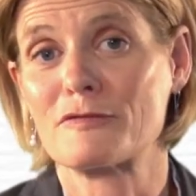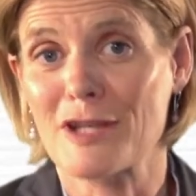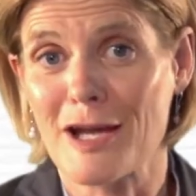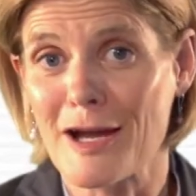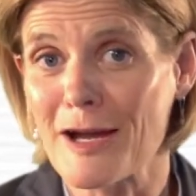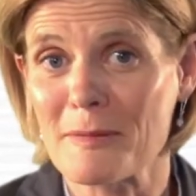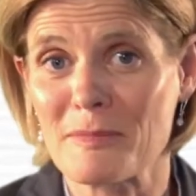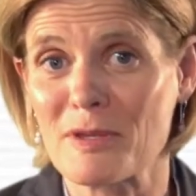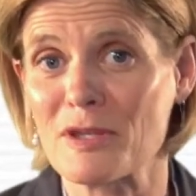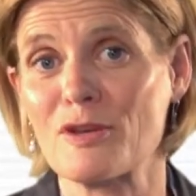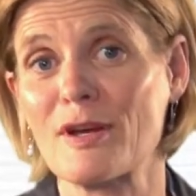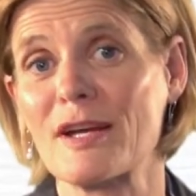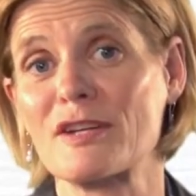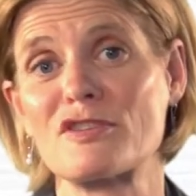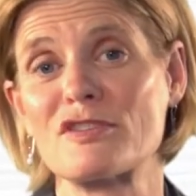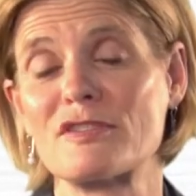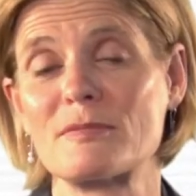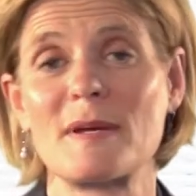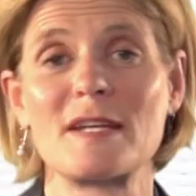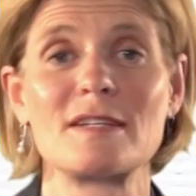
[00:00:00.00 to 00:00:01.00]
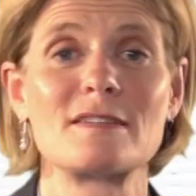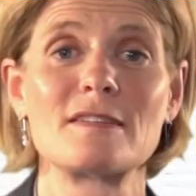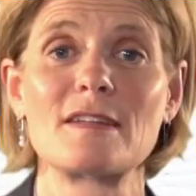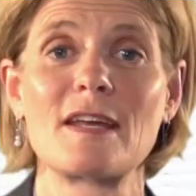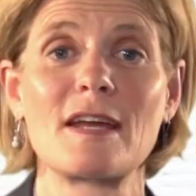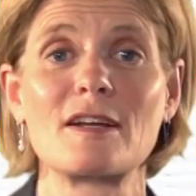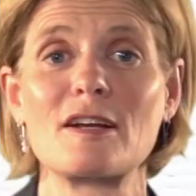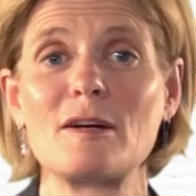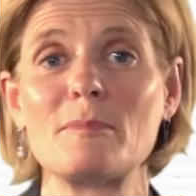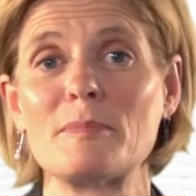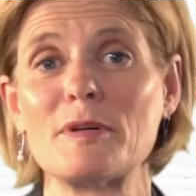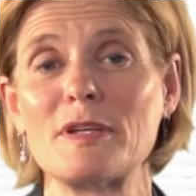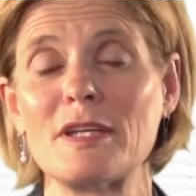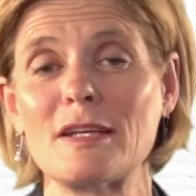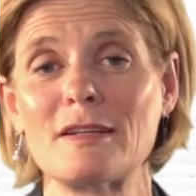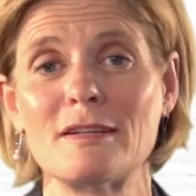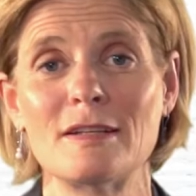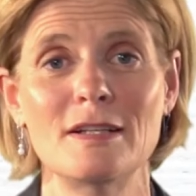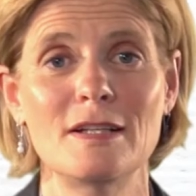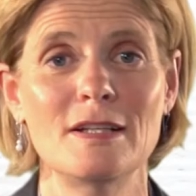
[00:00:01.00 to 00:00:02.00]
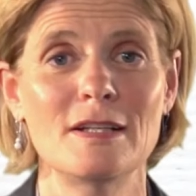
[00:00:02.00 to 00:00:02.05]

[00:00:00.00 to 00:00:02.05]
time that you actually spent in that company.